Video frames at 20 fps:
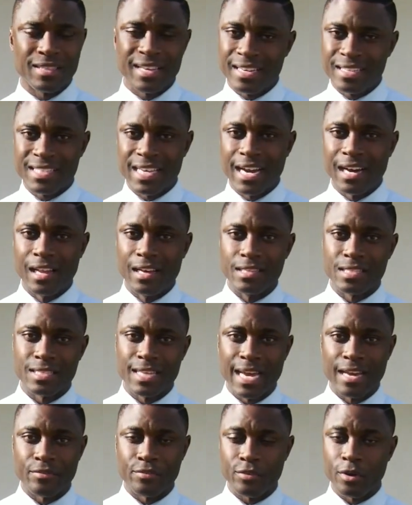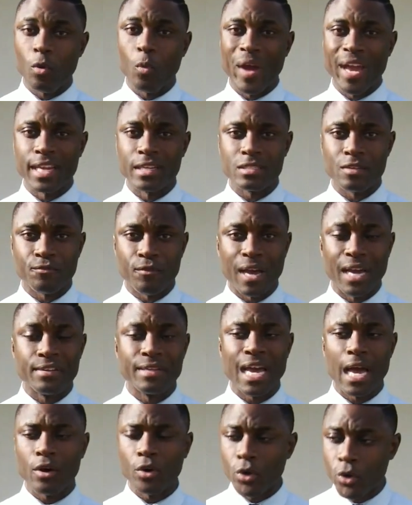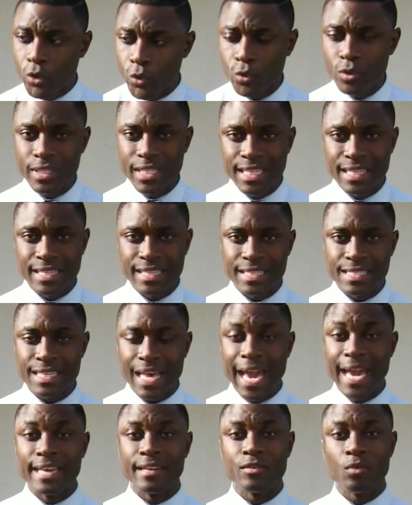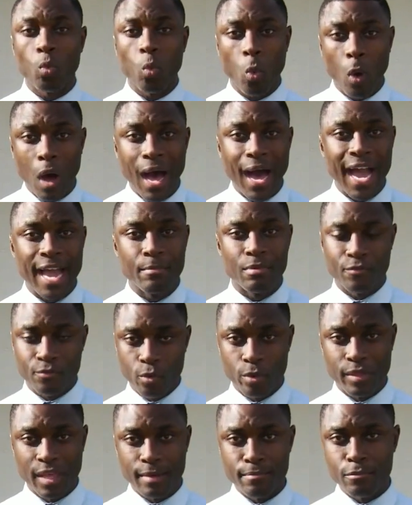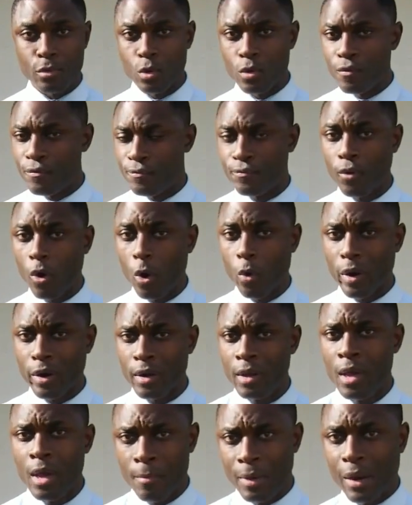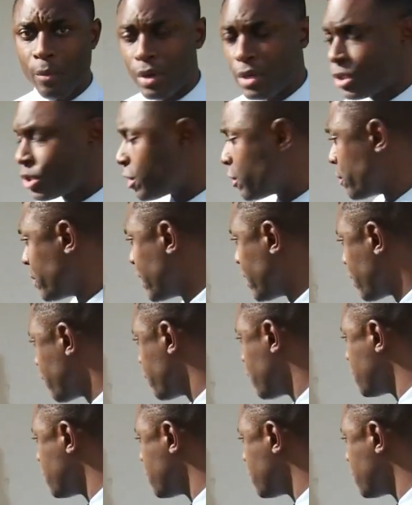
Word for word: they tell us that they're waiting to find out who did this and why before they move forward. But I want to show you here